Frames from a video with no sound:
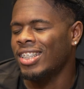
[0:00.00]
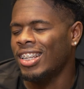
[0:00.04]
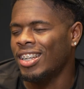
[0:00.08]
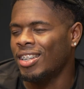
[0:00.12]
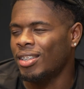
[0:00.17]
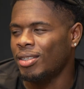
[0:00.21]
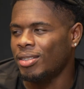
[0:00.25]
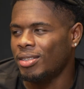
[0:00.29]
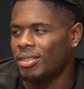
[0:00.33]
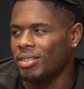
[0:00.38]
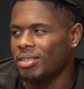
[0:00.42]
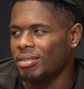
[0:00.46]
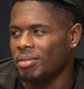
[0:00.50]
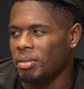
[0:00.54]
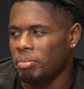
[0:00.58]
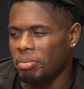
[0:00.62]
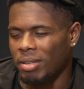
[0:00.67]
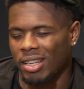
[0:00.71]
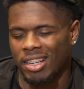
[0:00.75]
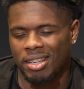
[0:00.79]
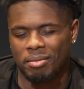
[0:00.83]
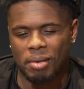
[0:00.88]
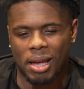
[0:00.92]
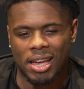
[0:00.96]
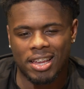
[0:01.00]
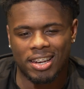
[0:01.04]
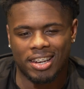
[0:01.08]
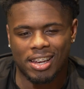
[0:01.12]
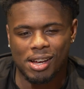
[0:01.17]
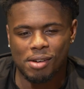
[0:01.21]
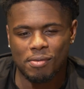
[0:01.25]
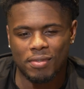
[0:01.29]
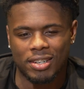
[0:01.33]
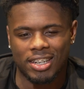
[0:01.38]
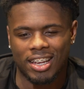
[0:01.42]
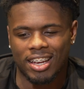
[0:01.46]
lounge. We play Madden
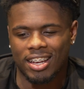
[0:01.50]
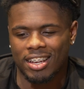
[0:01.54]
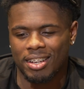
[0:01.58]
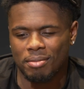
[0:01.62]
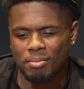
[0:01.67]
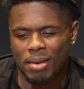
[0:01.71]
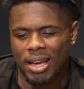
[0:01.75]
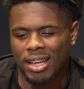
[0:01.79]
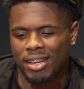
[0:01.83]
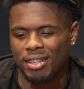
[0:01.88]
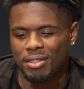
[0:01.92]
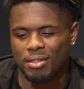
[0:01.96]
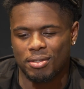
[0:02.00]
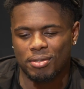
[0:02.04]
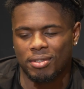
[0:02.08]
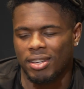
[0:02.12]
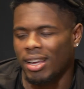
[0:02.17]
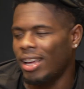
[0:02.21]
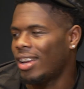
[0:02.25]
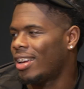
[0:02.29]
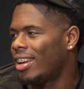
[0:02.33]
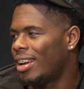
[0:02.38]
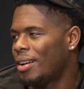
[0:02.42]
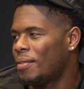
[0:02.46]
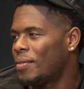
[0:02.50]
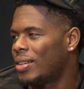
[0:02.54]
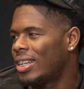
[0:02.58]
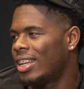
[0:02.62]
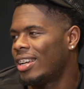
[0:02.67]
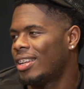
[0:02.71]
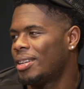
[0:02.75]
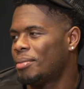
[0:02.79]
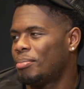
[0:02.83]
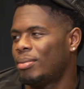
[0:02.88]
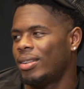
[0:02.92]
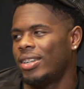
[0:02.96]
every day, Madden 2K every
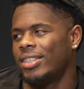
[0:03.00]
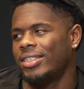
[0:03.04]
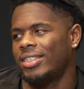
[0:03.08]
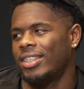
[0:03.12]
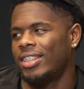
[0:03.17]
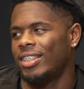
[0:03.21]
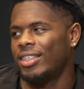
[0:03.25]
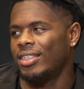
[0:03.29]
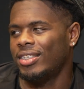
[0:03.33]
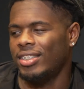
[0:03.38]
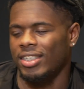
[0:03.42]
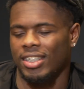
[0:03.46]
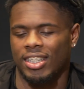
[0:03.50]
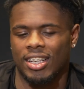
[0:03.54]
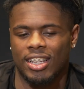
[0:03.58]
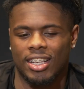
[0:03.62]
day in the players' lounge.